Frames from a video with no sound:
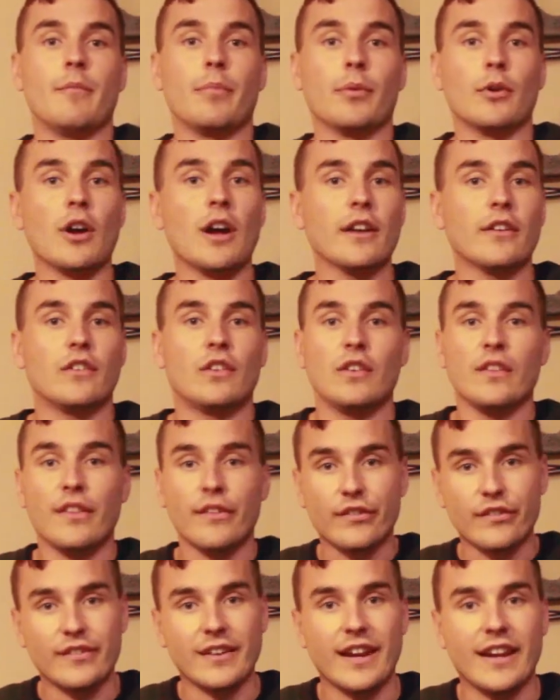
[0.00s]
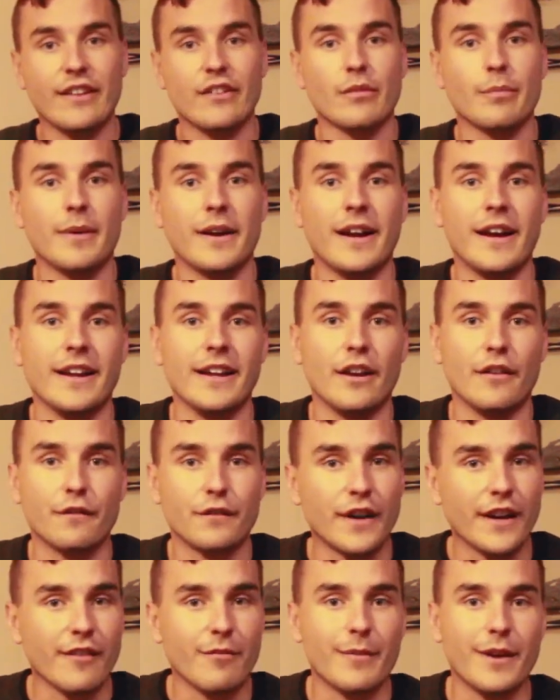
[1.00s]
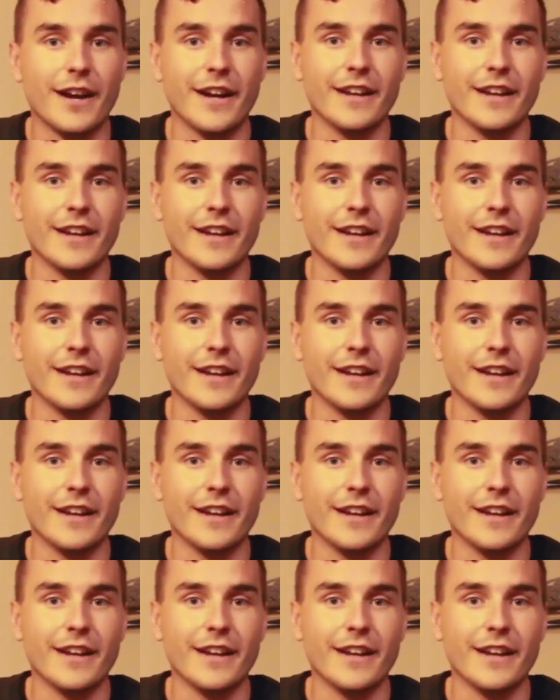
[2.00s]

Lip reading: brought to the States by a friend of